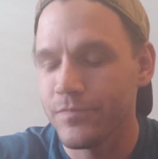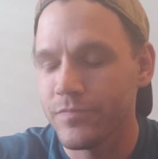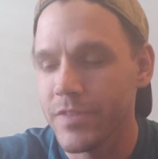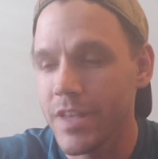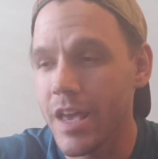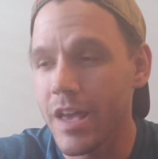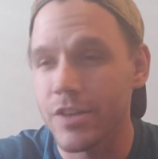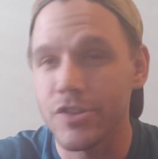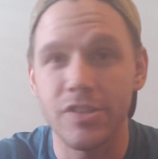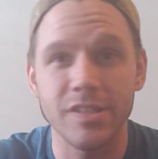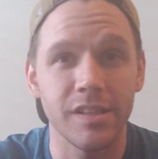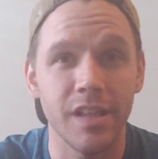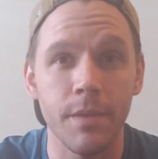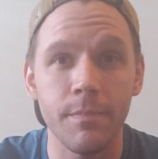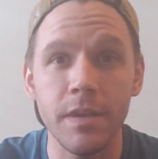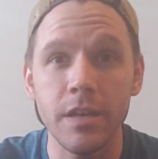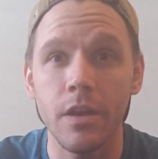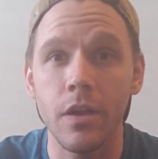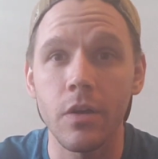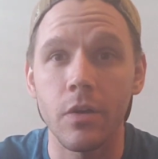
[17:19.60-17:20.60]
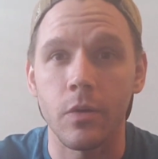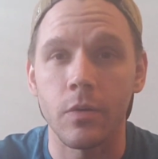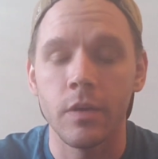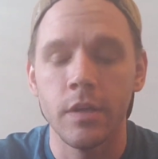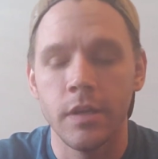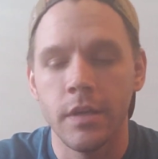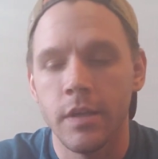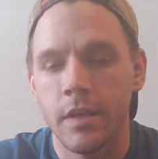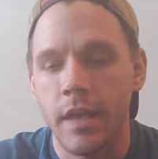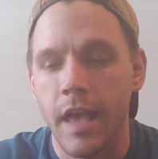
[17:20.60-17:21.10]
yeah, just let me know.
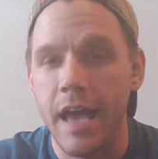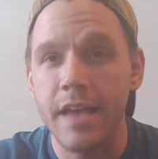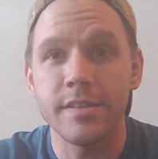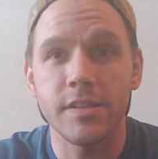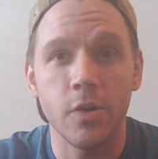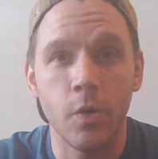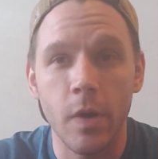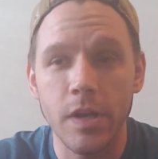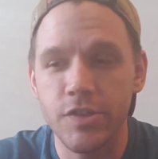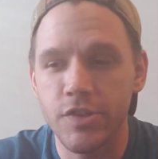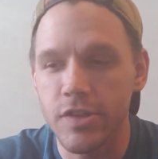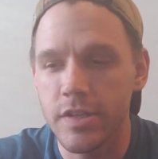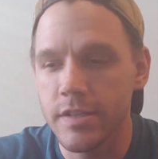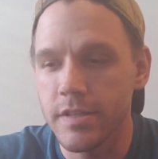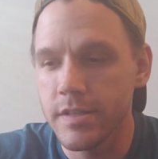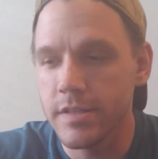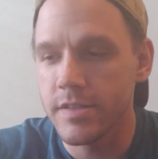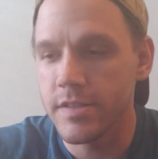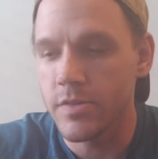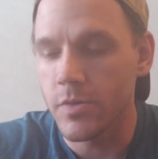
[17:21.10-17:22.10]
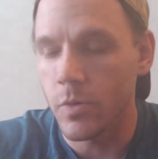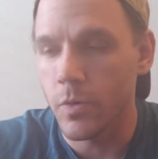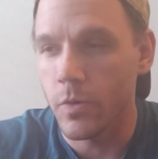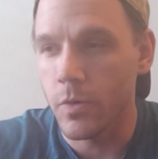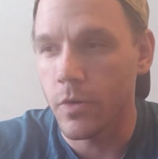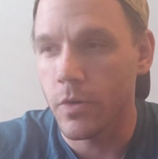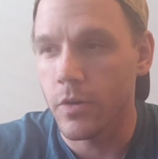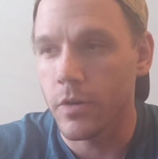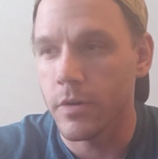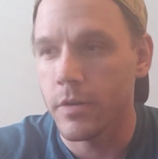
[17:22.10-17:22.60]
Ask questions,
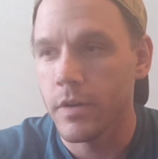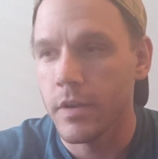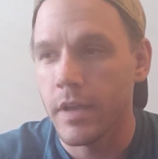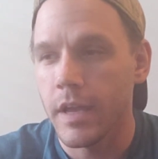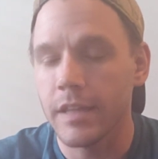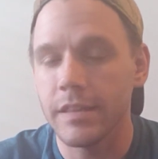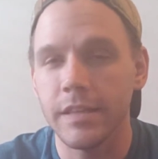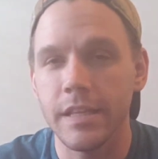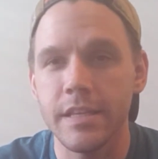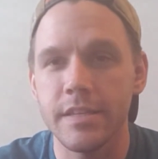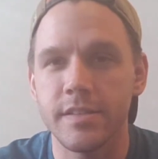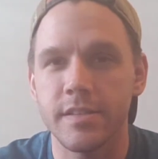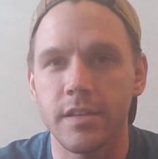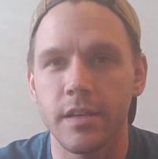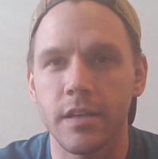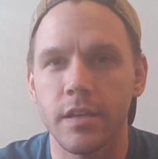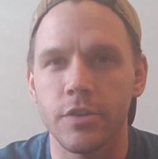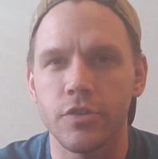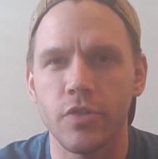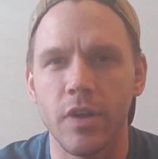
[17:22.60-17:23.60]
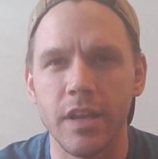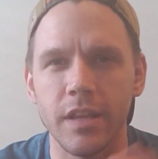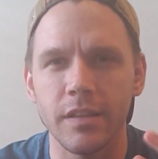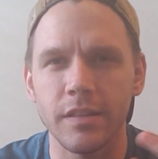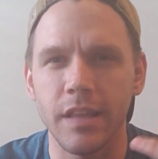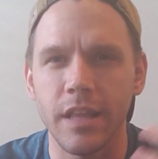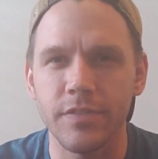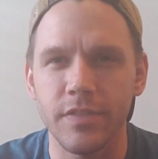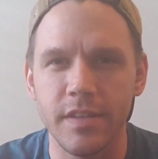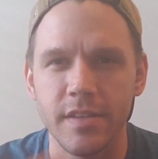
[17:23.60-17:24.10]
or at least try to
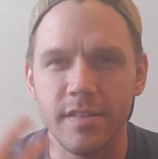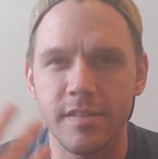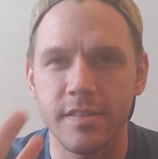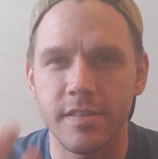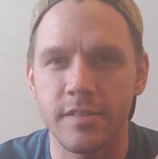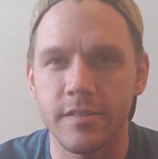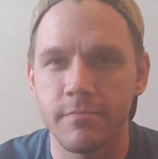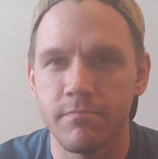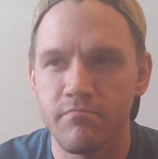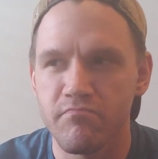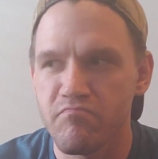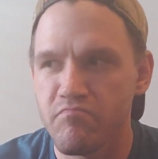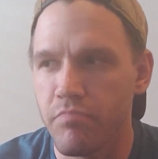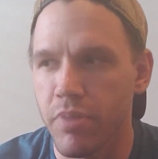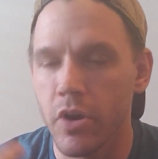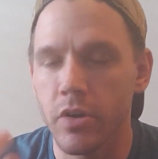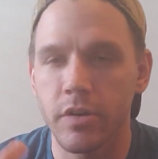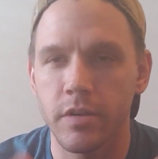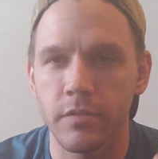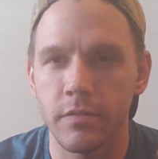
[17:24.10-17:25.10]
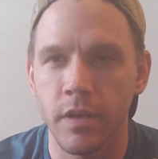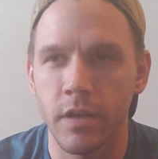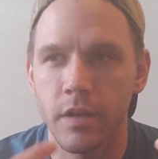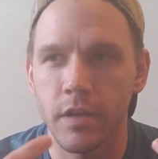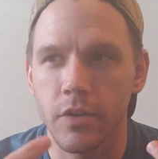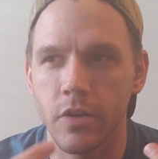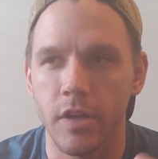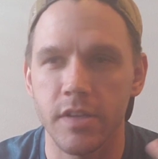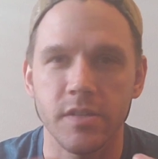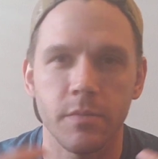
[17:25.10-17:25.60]
let this
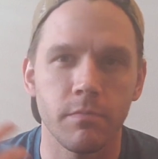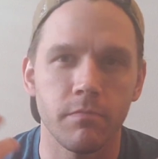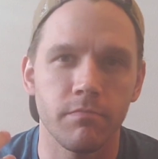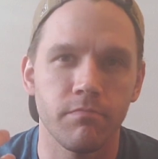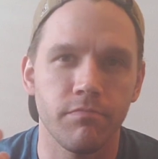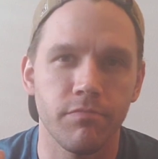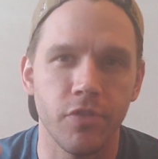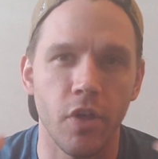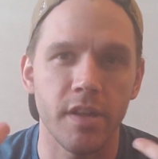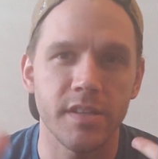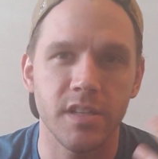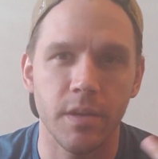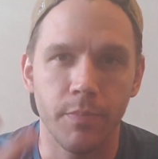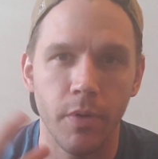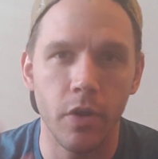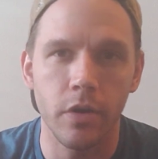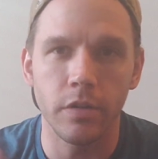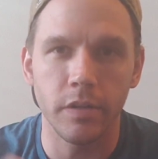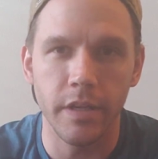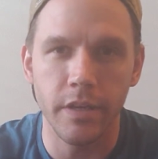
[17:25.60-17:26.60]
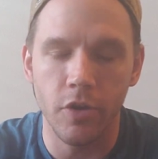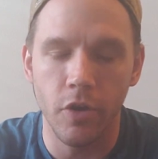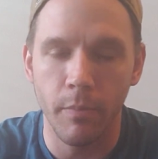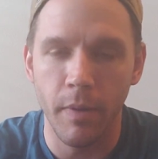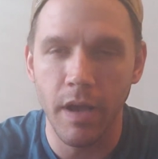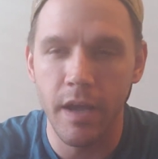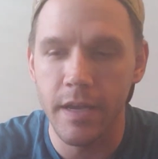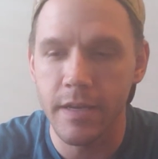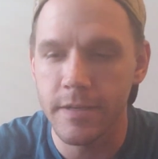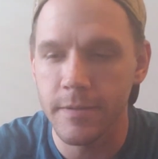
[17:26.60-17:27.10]
cause some thoughts to percolate in your
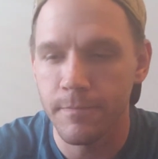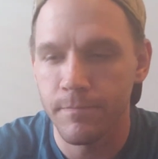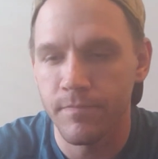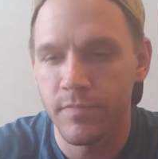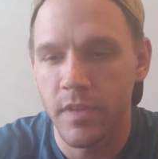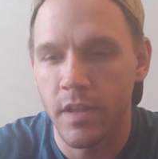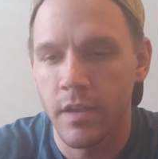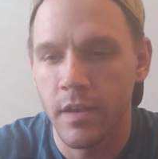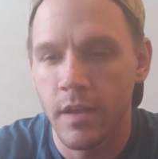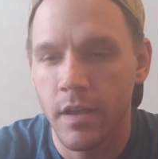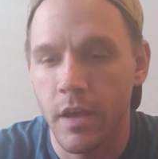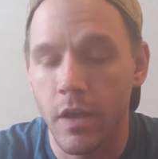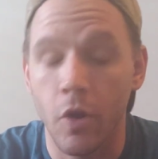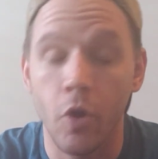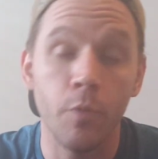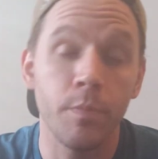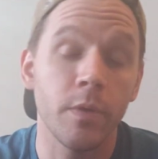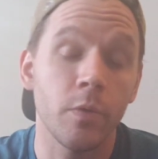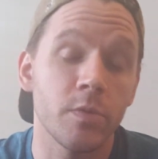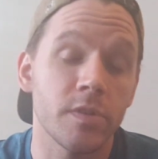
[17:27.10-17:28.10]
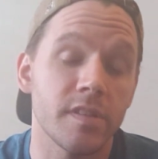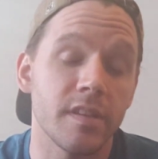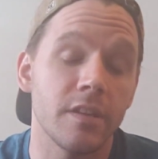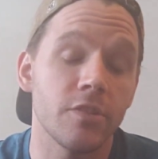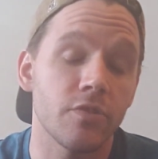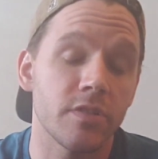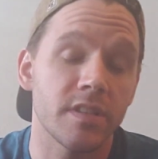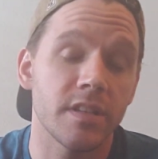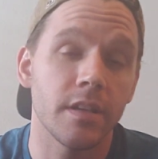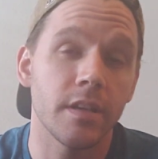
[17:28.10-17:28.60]
mind. And I hope it was
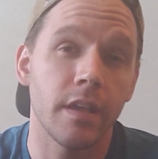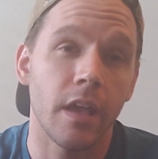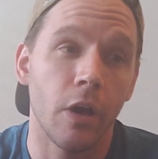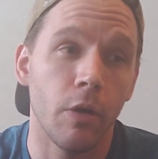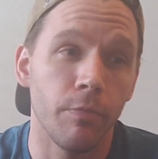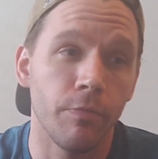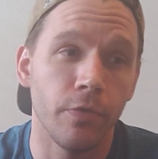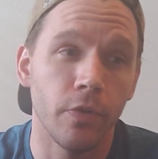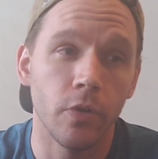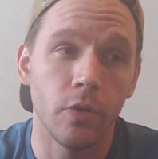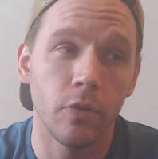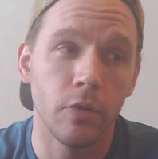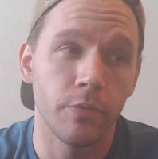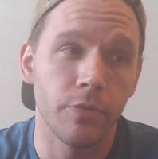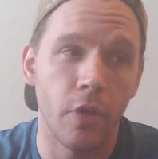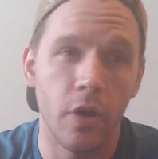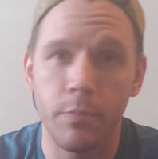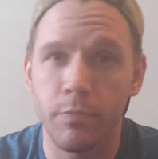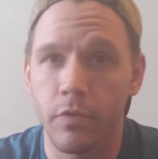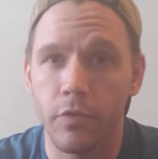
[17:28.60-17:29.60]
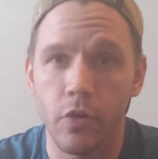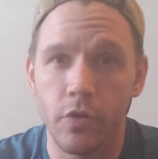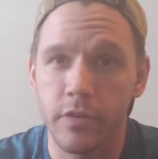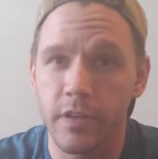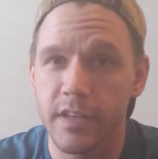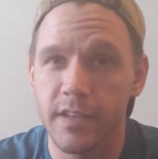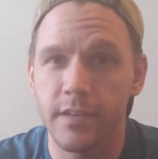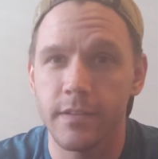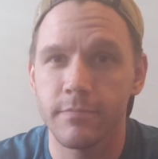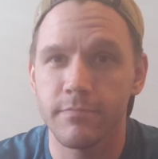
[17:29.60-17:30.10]
interesting, helpful,
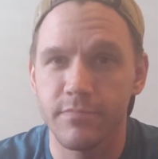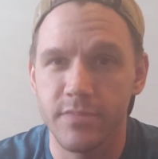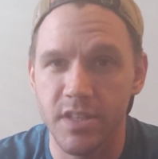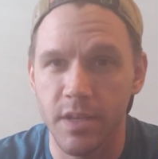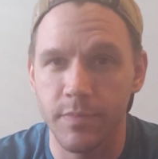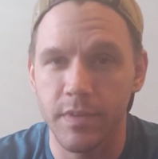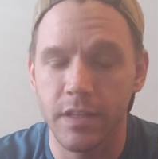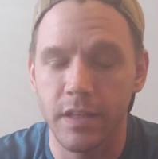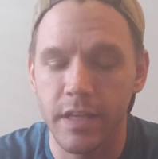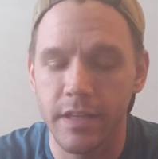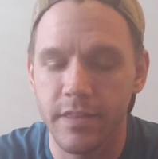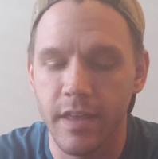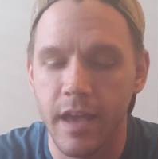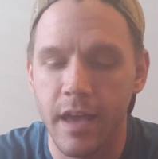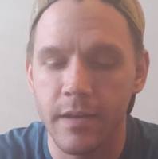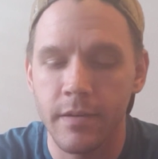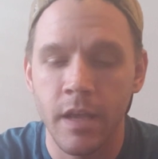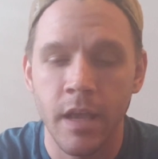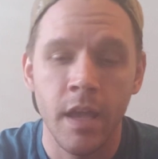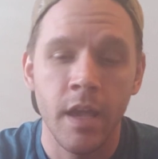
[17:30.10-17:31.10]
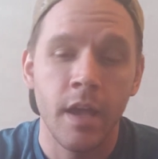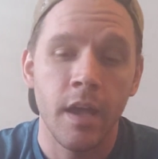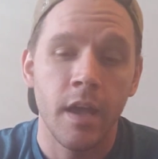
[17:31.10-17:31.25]
thought-provoking, something like that.